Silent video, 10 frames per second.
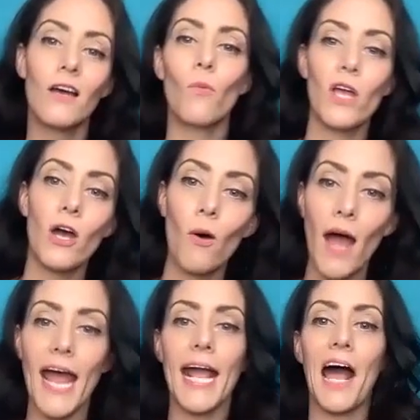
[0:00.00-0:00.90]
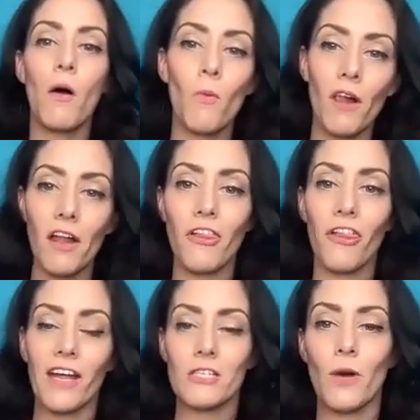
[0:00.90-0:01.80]
we go hang out while other
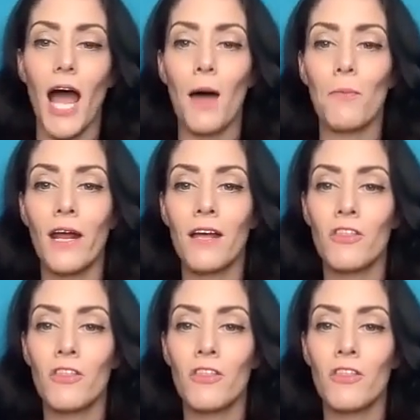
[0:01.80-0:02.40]
things were happening,